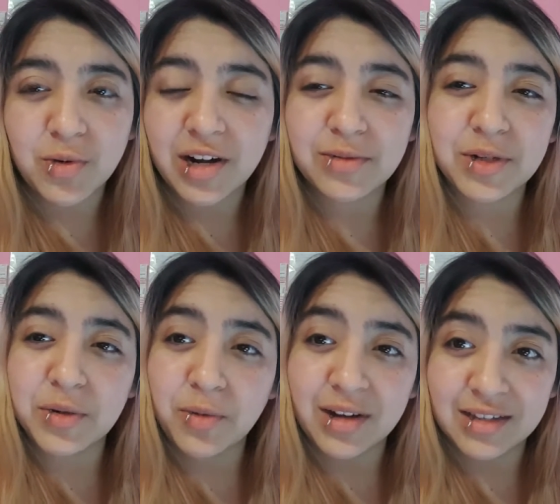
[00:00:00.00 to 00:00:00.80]
whatever
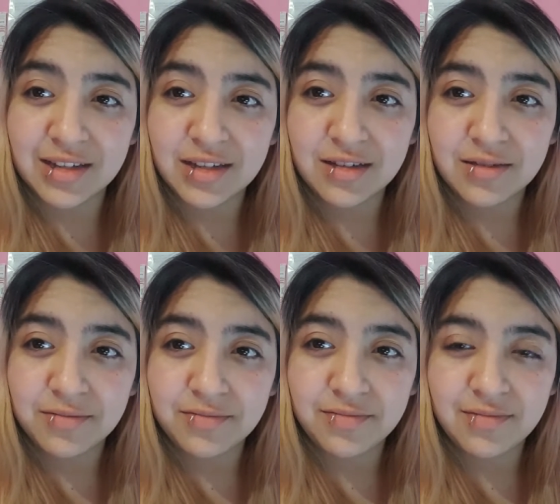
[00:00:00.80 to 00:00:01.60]
you want
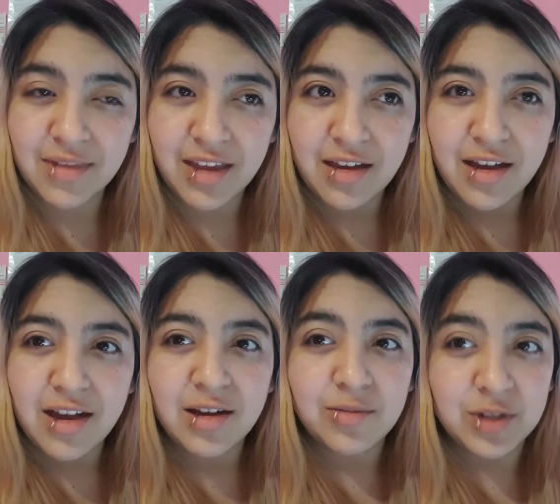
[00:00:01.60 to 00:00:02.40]

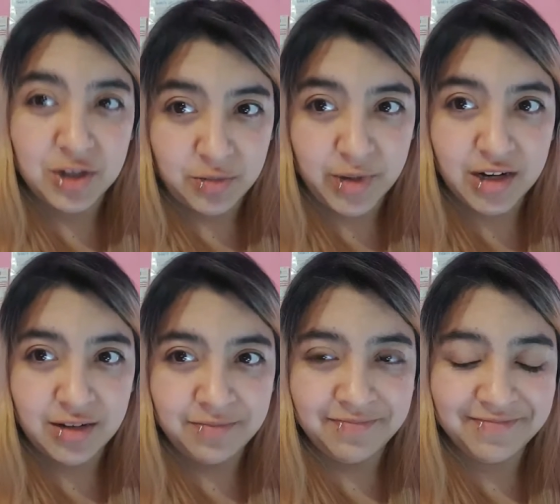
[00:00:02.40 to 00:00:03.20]
with your body